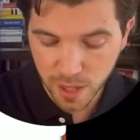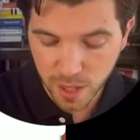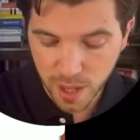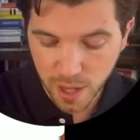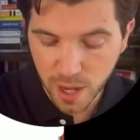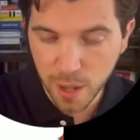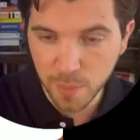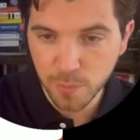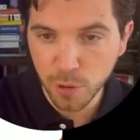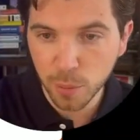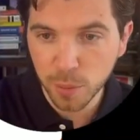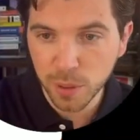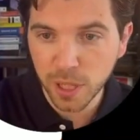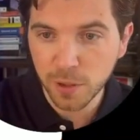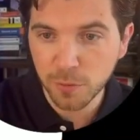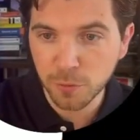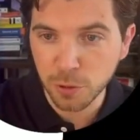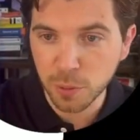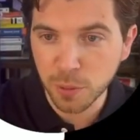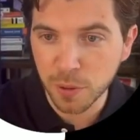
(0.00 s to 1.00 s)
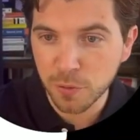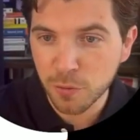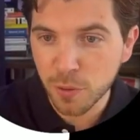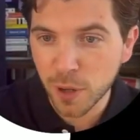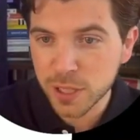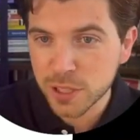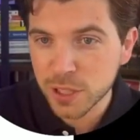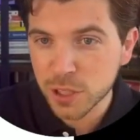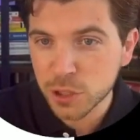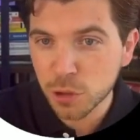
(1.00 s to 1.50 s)
And probably if we
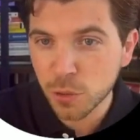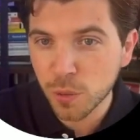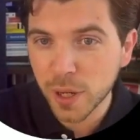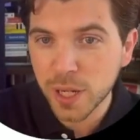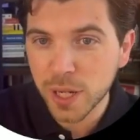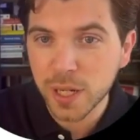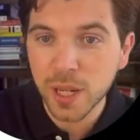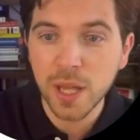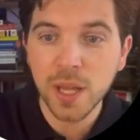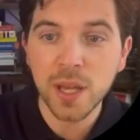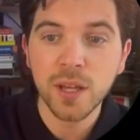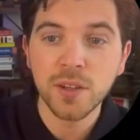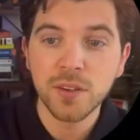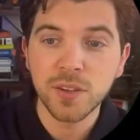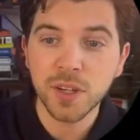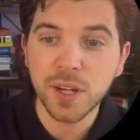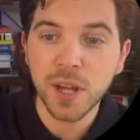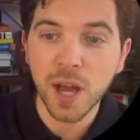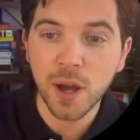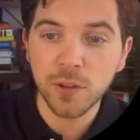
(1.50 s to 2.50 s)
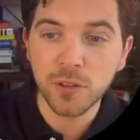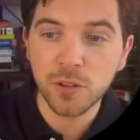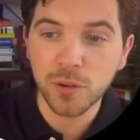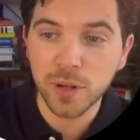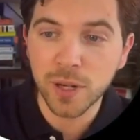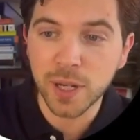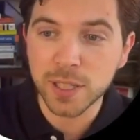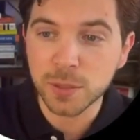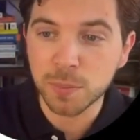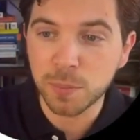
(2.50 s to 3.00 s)
refresh the screen, the counter
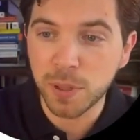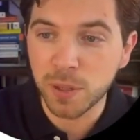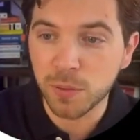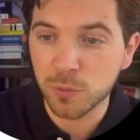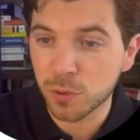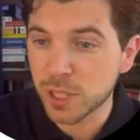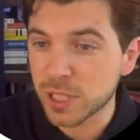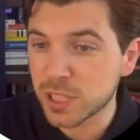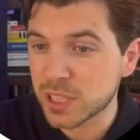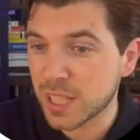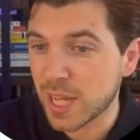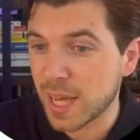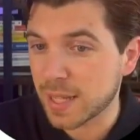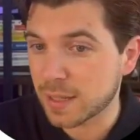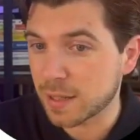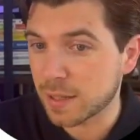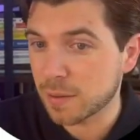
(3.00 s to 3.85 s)
has been reset.